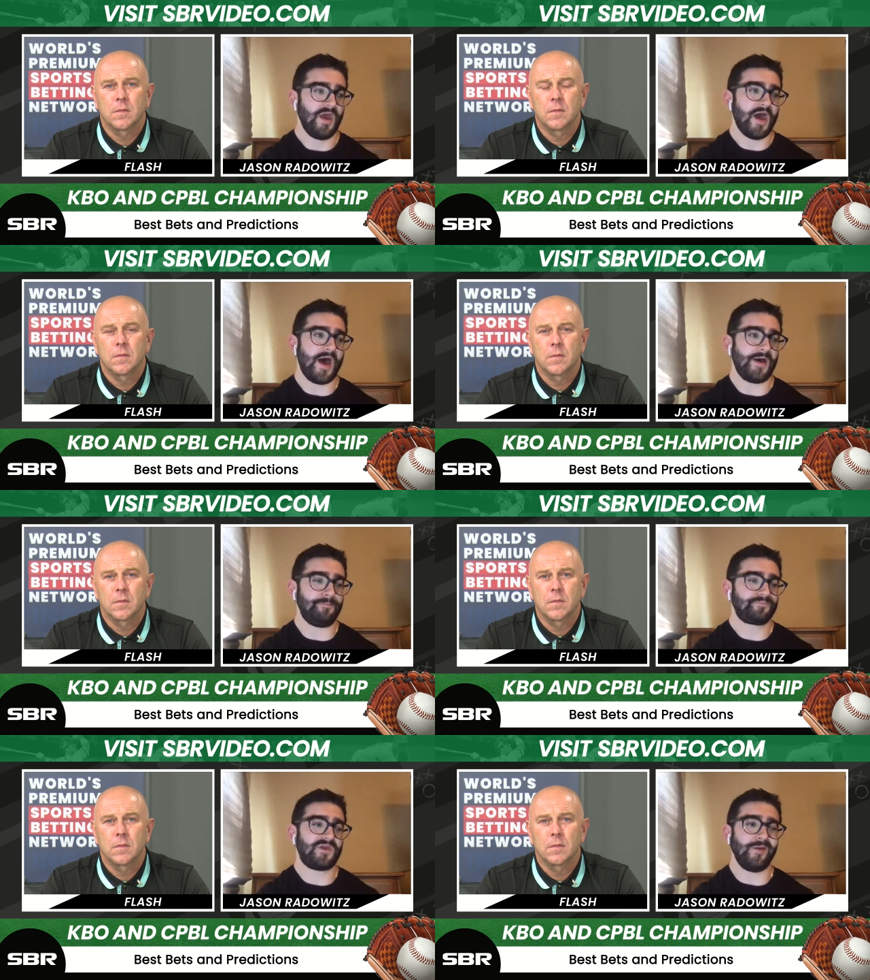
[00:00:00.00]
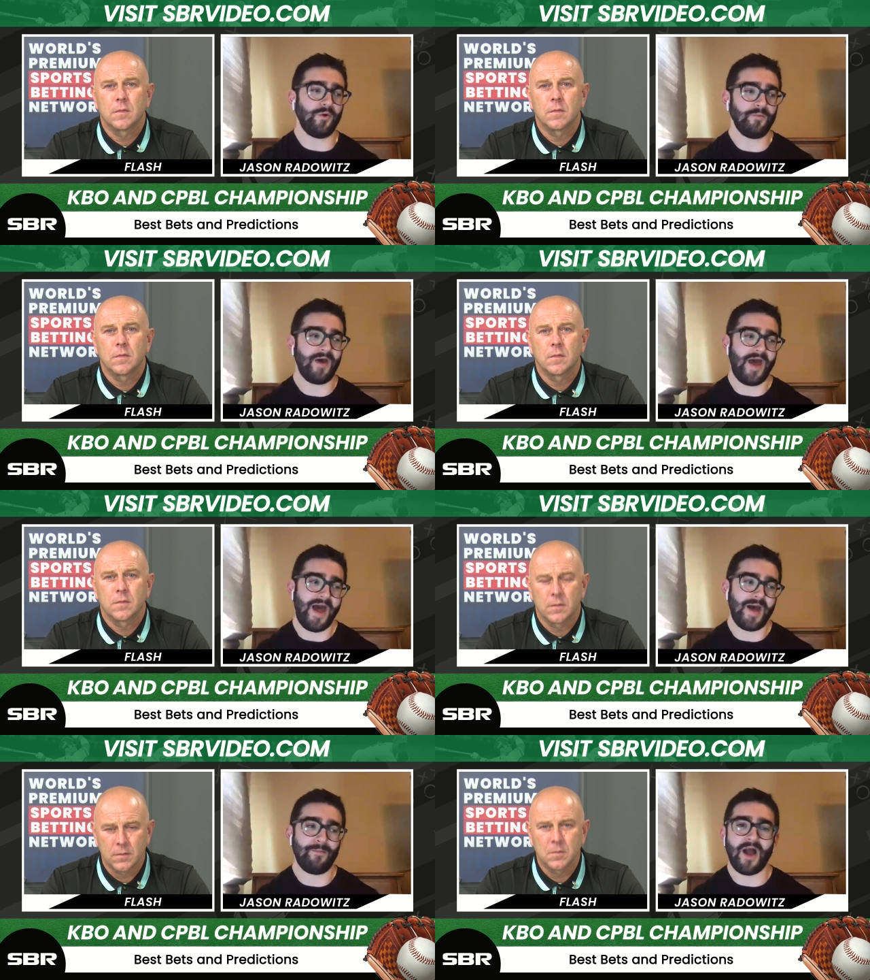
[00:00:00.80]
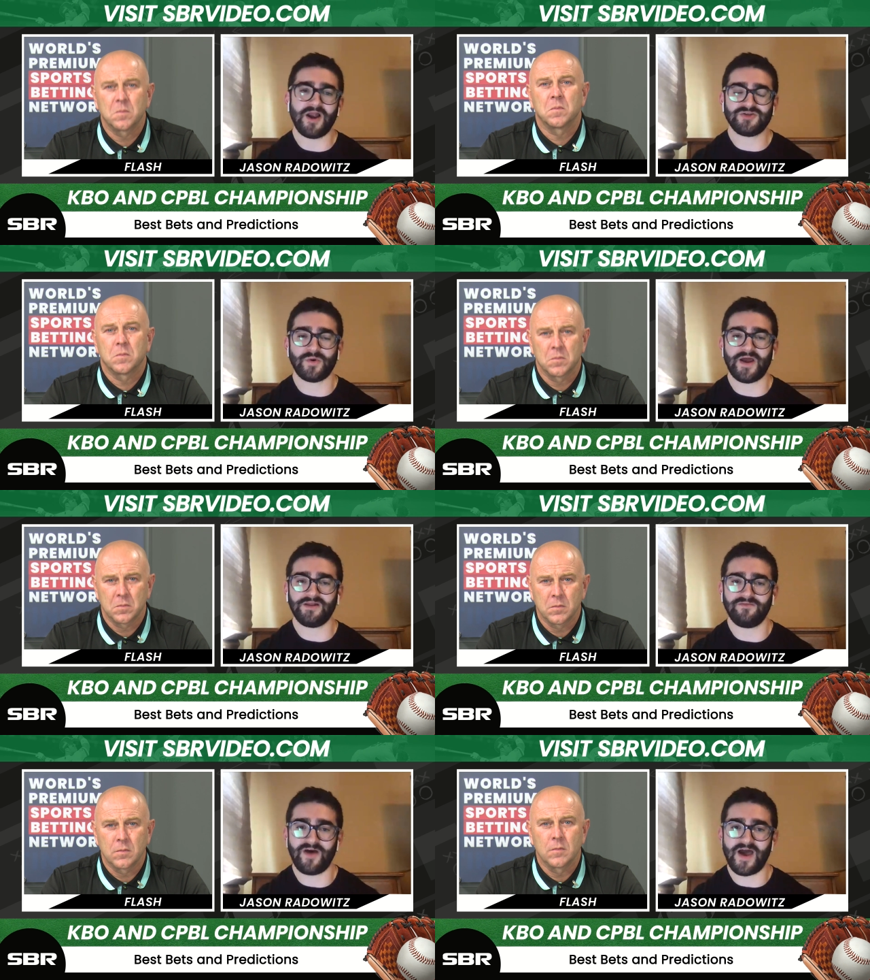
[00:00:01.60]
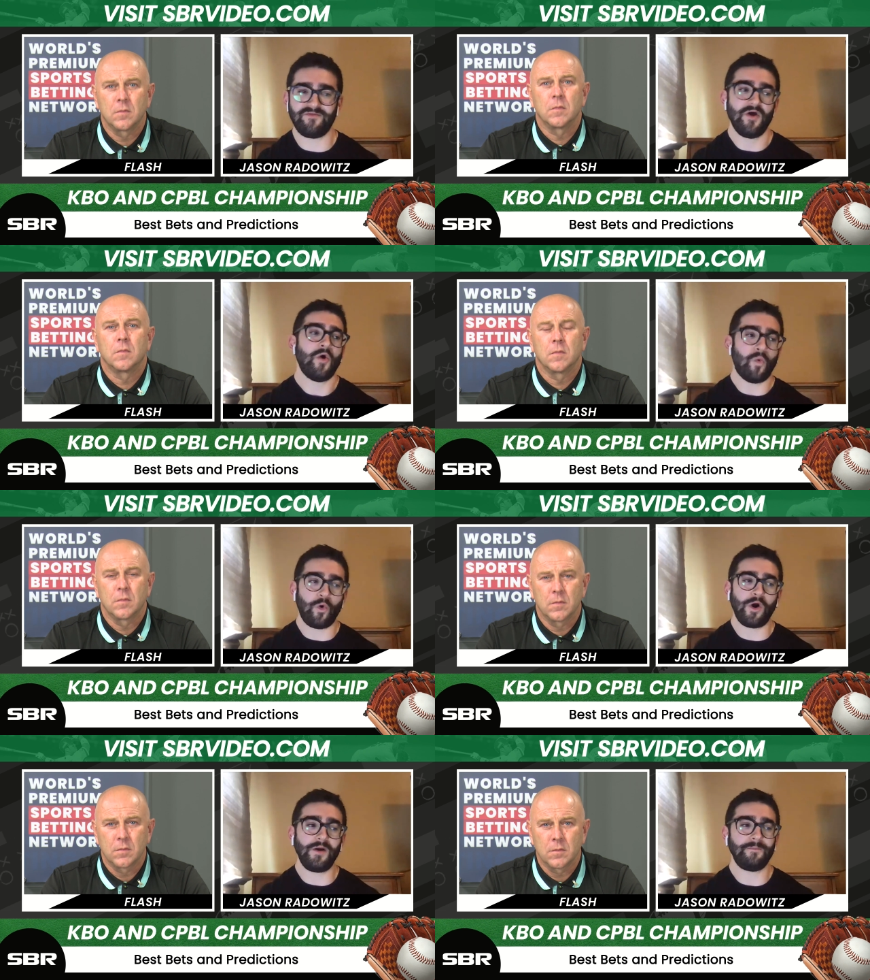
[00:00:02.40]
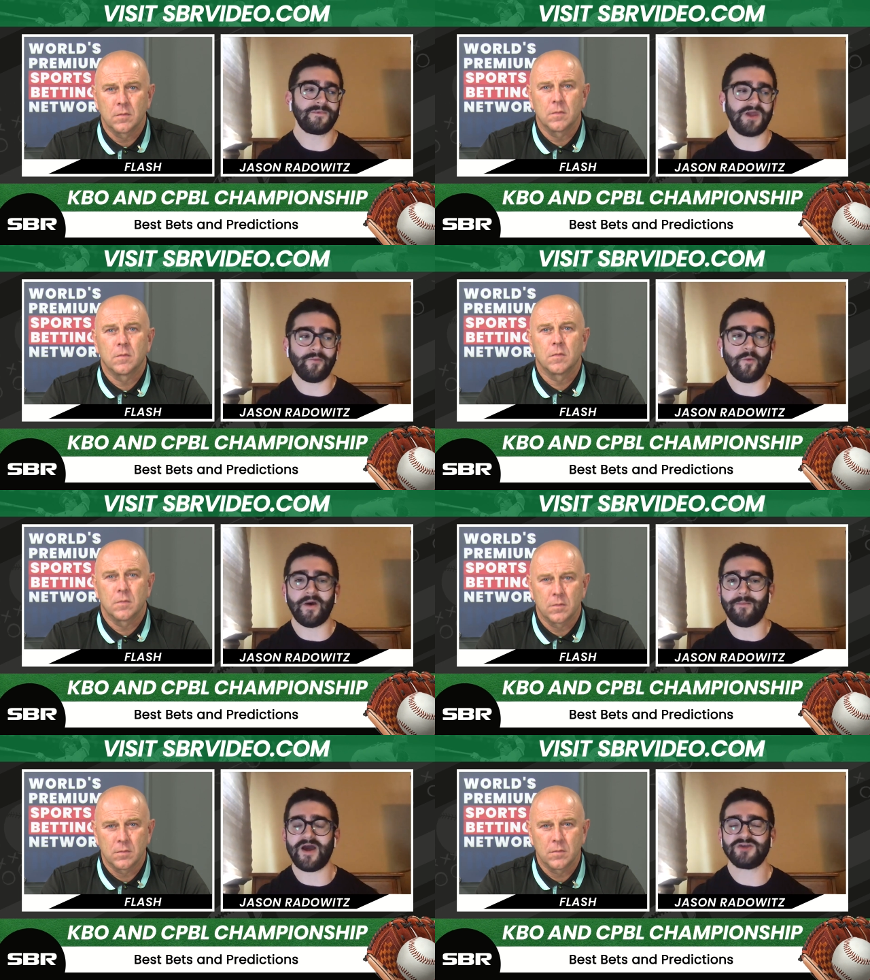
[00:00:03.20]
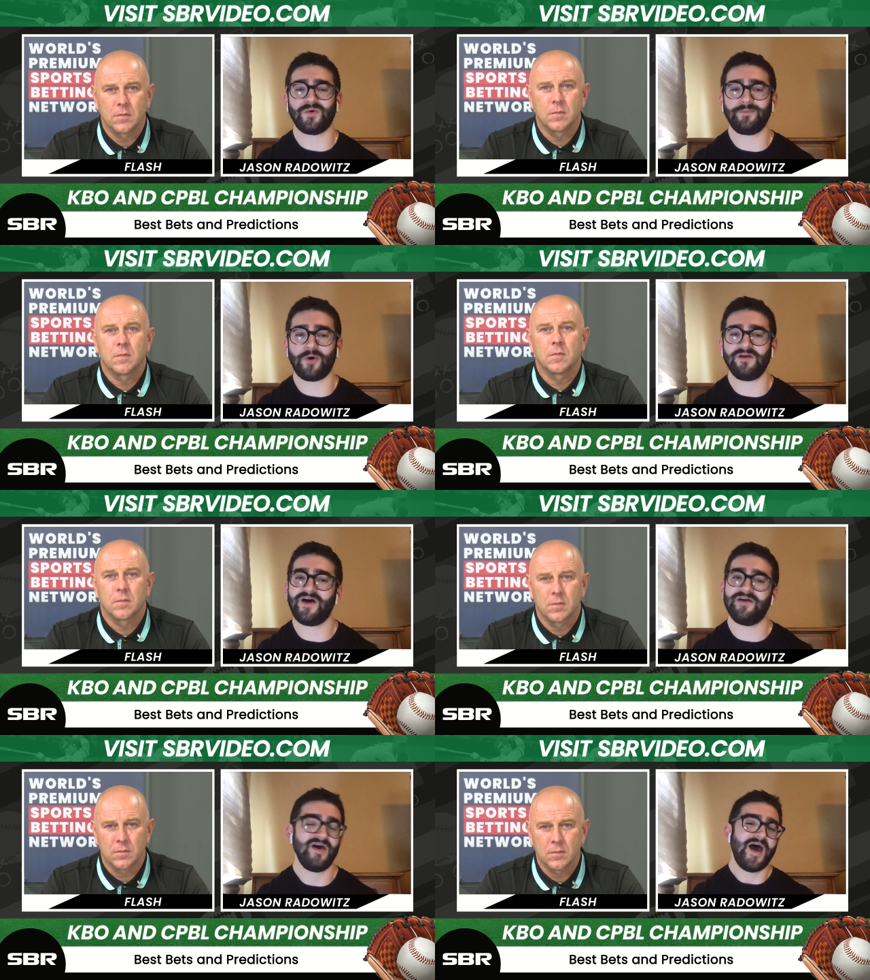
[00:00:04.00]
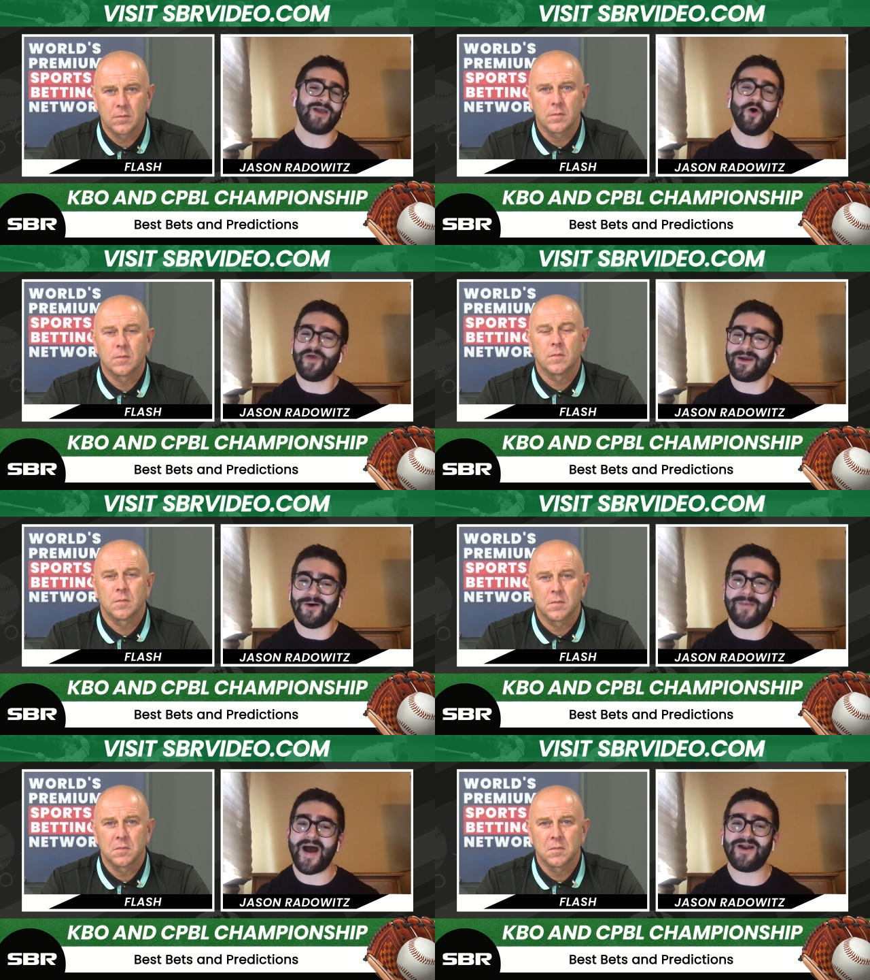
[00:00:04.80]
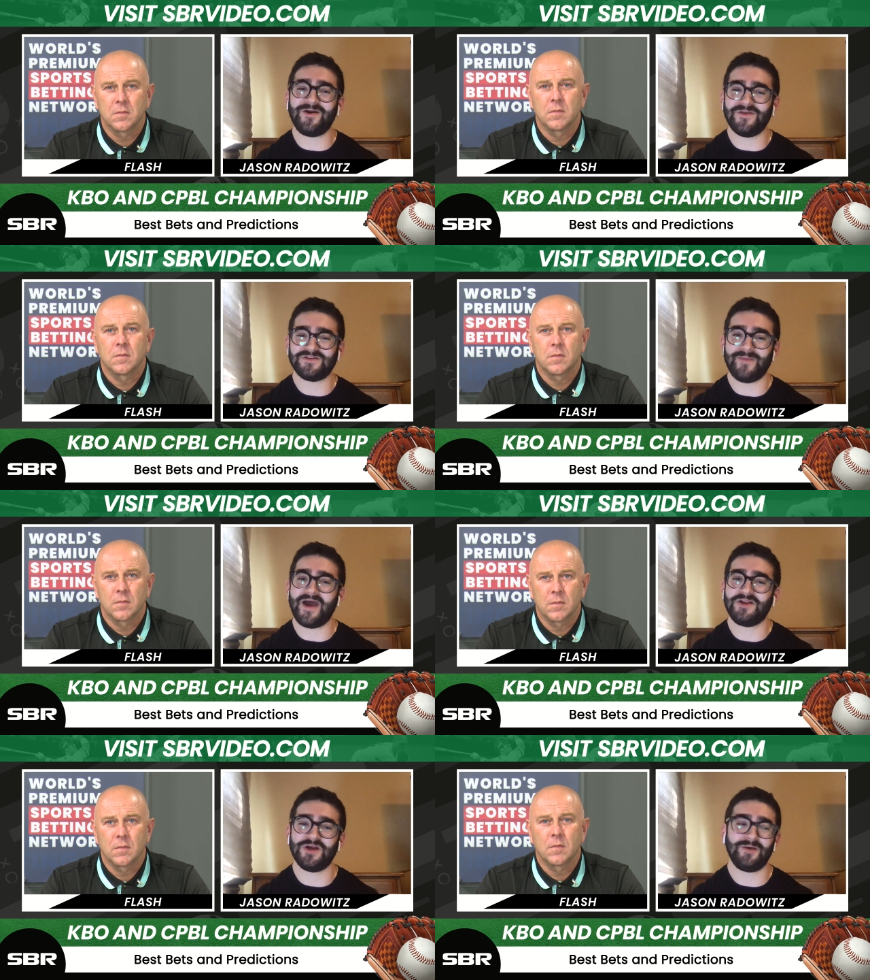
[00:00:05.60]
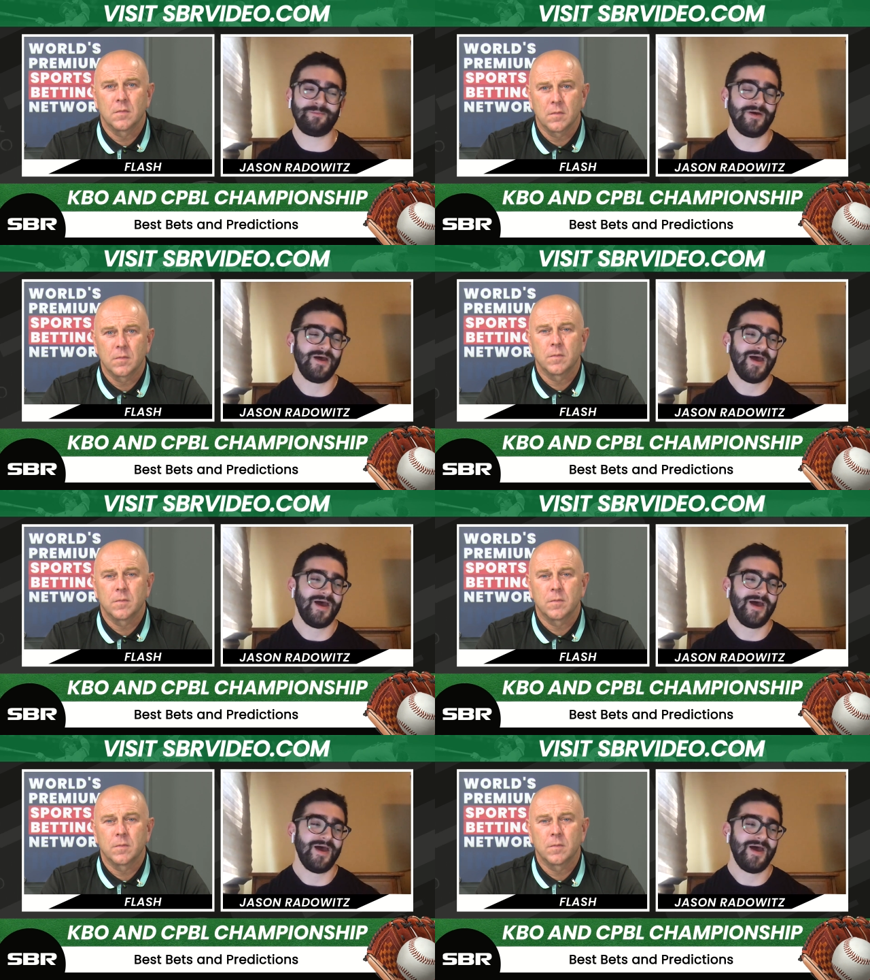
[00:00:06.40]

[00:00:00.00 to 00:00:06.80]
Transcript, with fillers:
Speaker 1: Kiwoom at minus 195 or Kiwoom at minus 1.5. I don't think it will matter in this matchup.